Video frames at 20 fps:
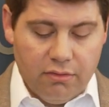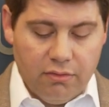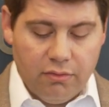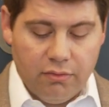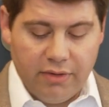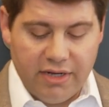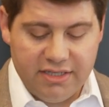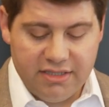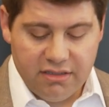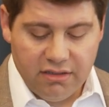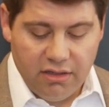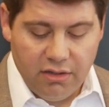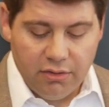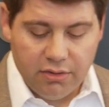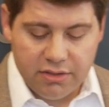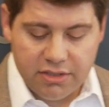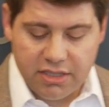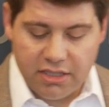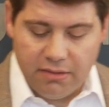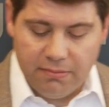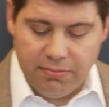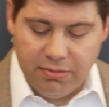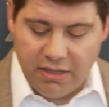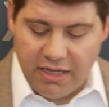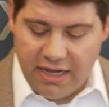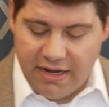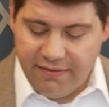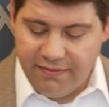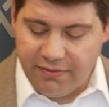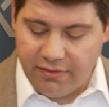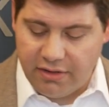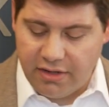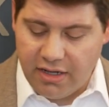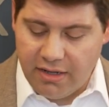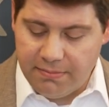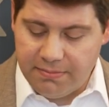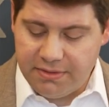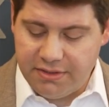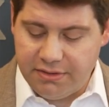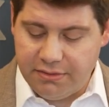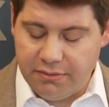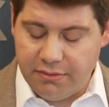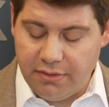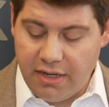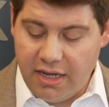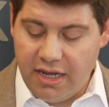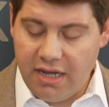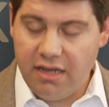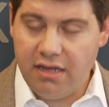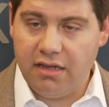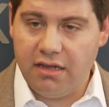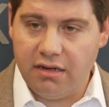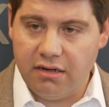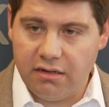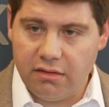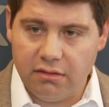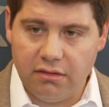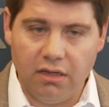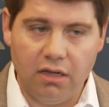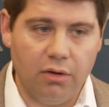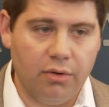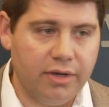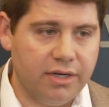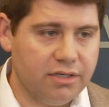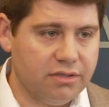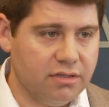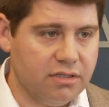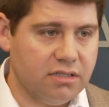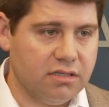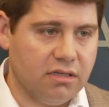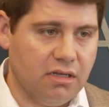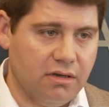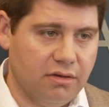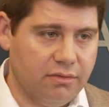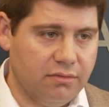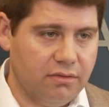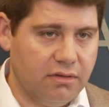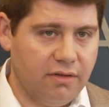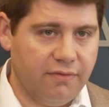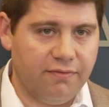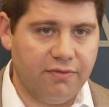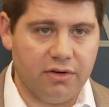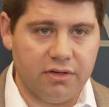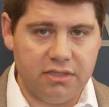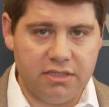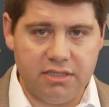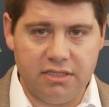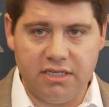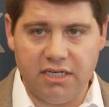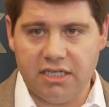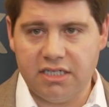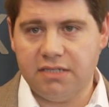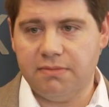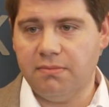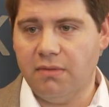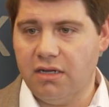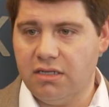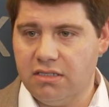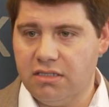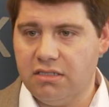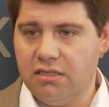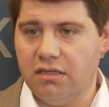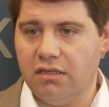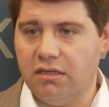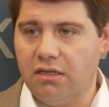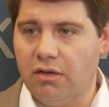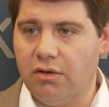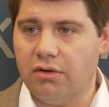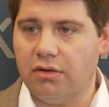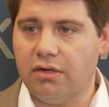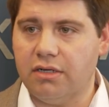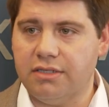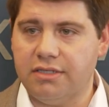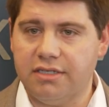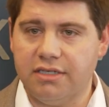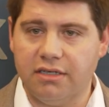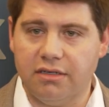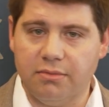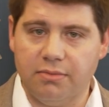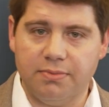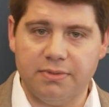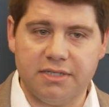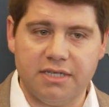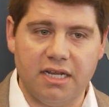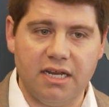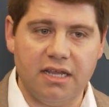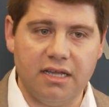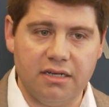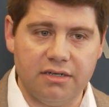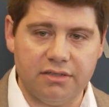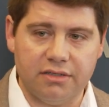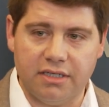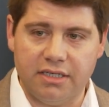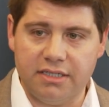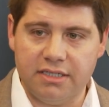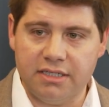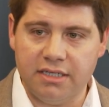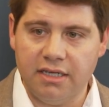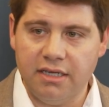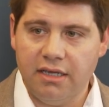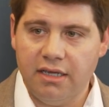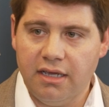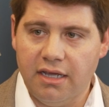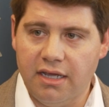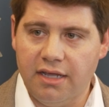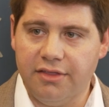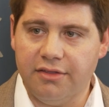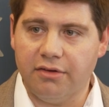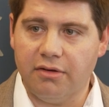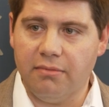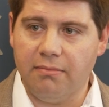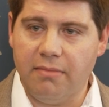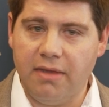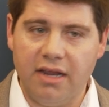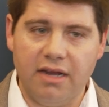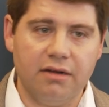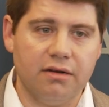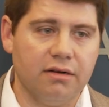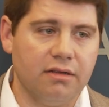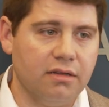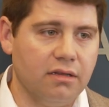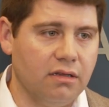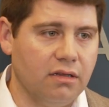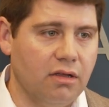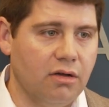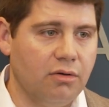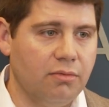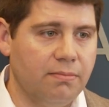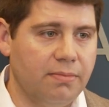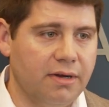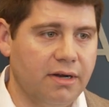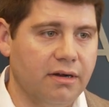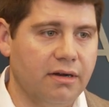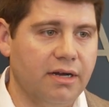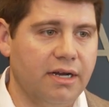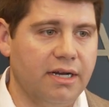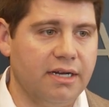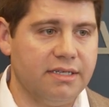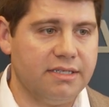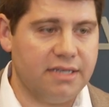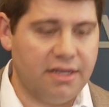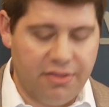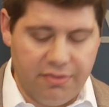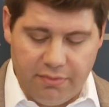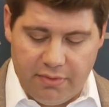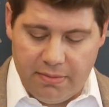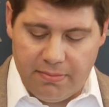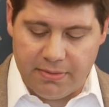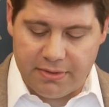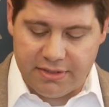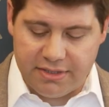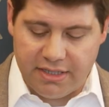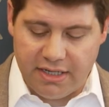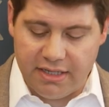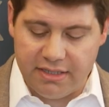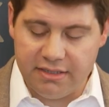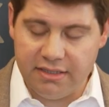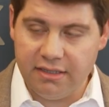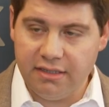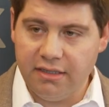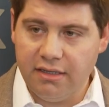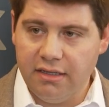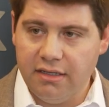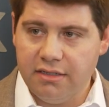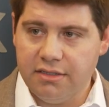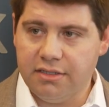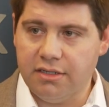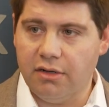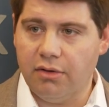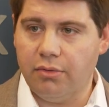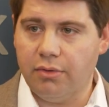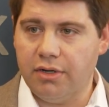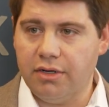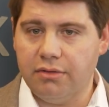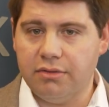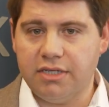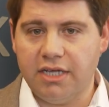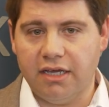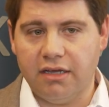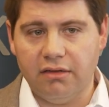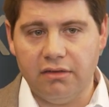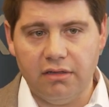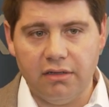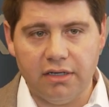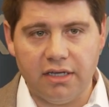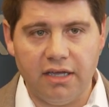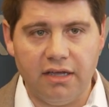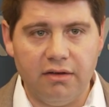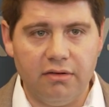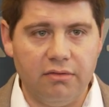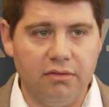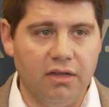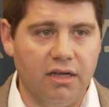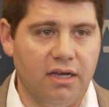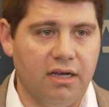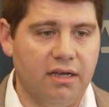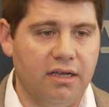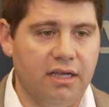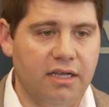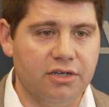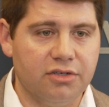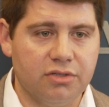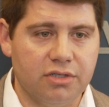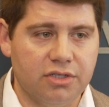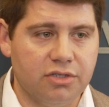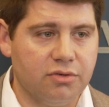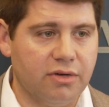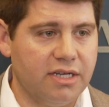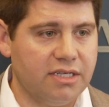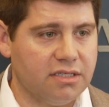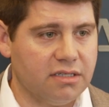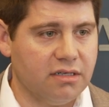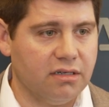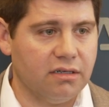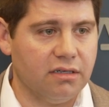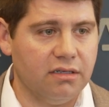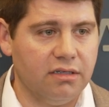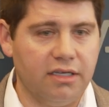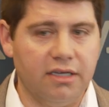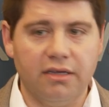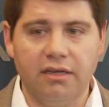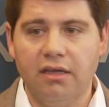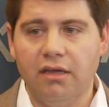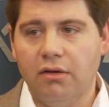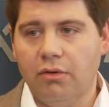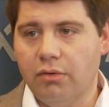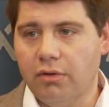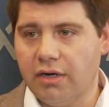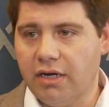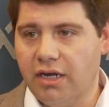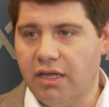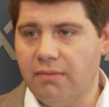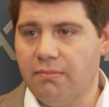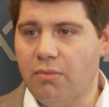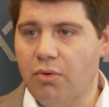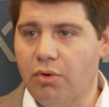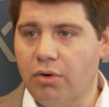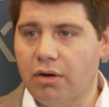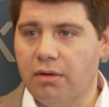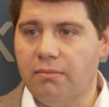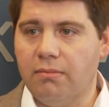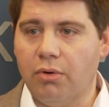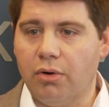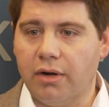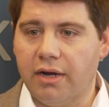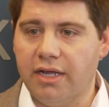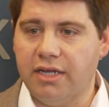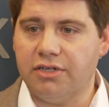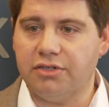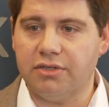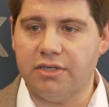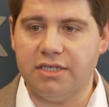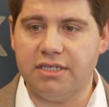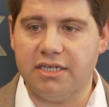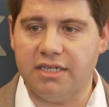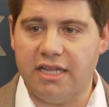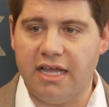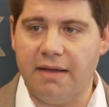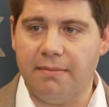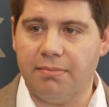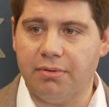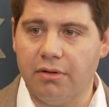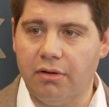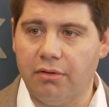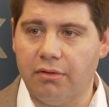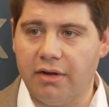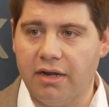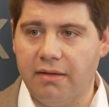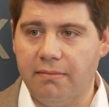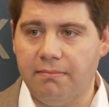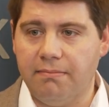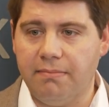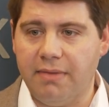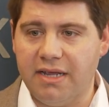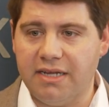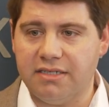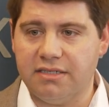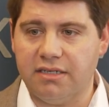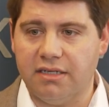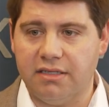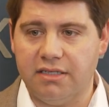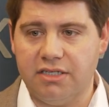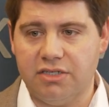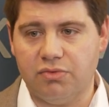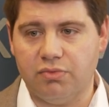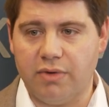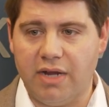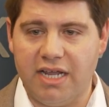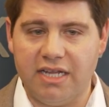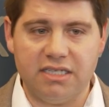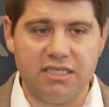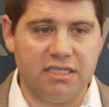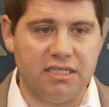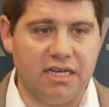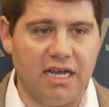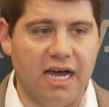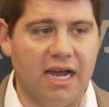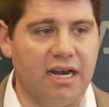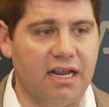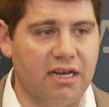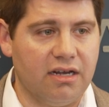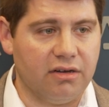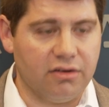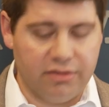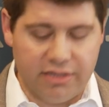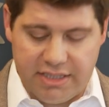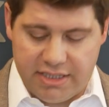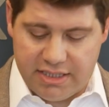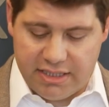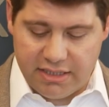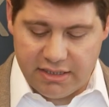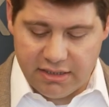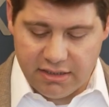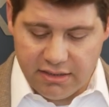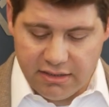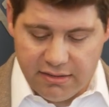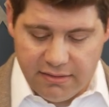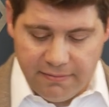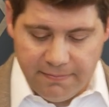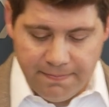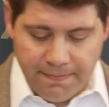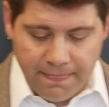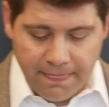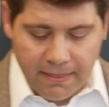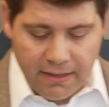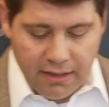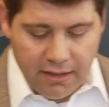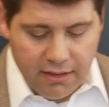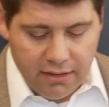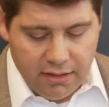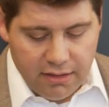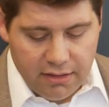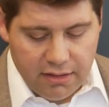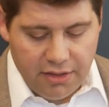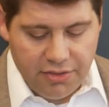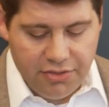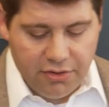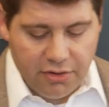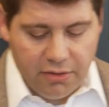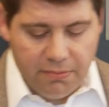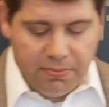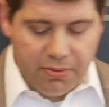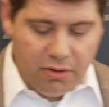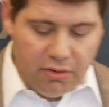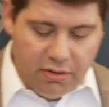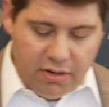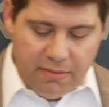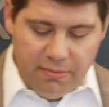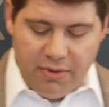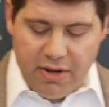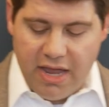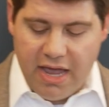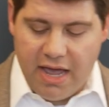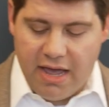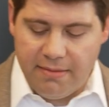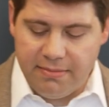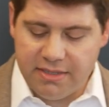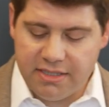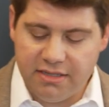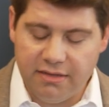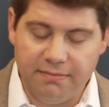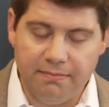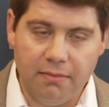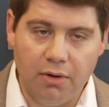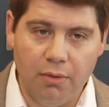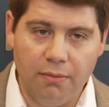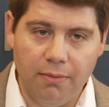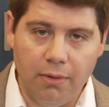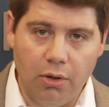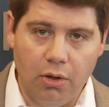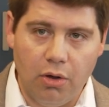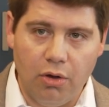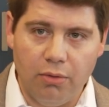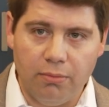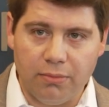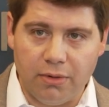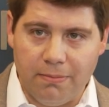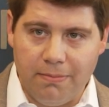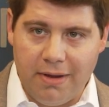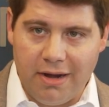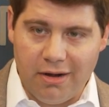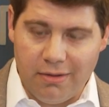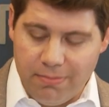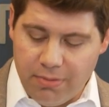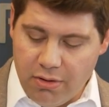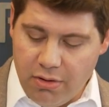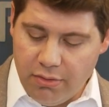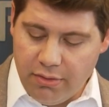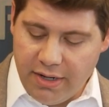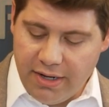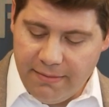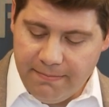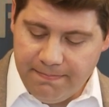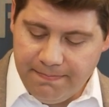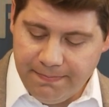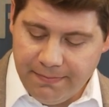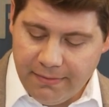Rental owners can apply for an up to 8-year low-interest loan. The first 6 months of the loan are at 0% interest, and the remainder of the loan period is at 3%. So when you take a look at interest rates currently, we're getting more and more interest in that program based on these rates not increasing. The third program we have is the Mobile Home Repair Program.